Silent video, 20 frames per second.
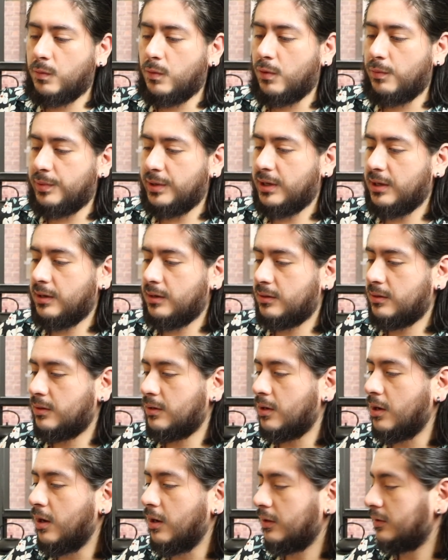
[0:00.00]
will be
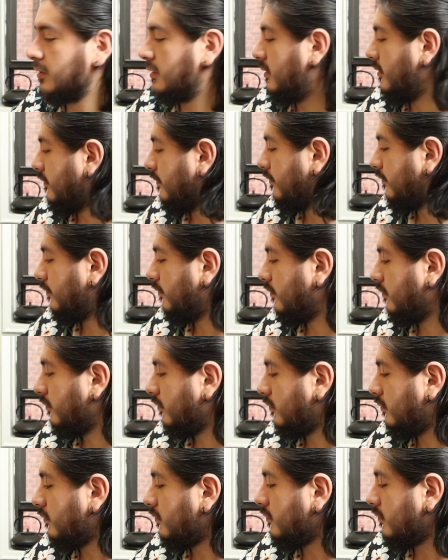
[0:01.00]
cooked
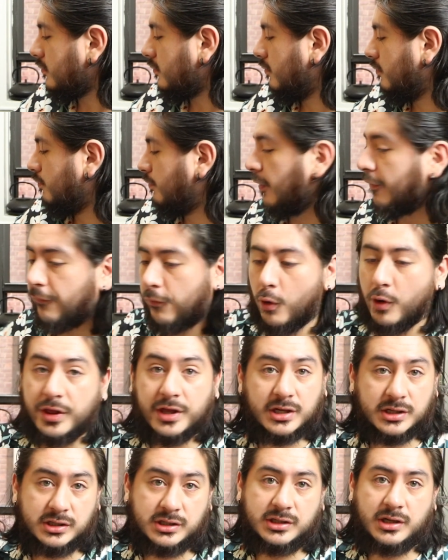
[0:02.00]
before
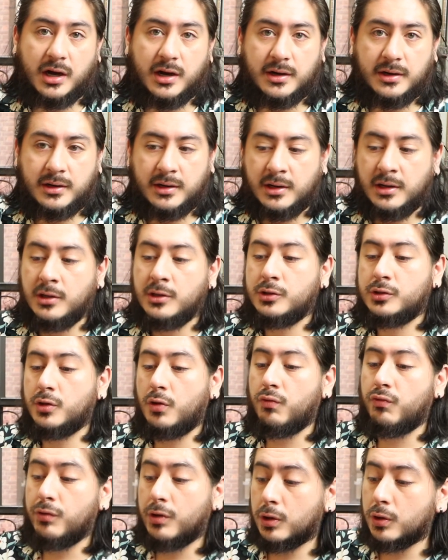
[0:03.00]
this is done.
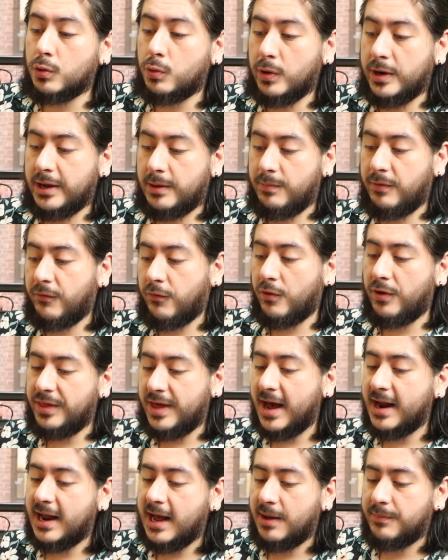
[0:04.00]
So real quick, before
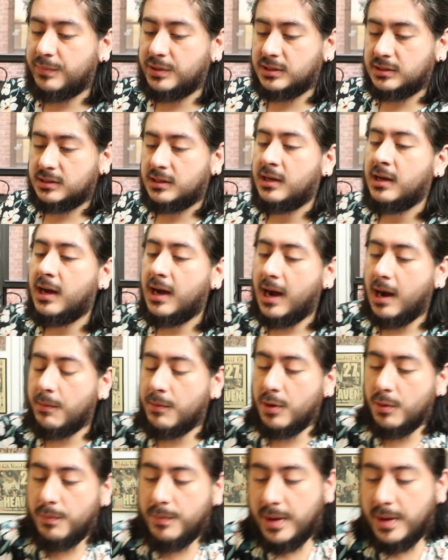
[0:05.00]
that happens, I want to